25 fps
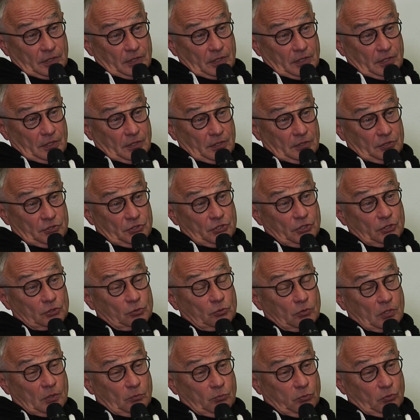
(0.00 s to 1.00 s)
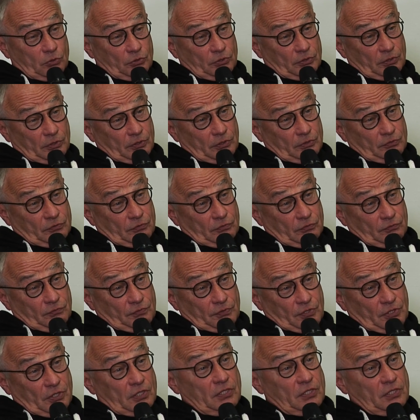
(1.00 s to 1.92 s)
a list of their expectations,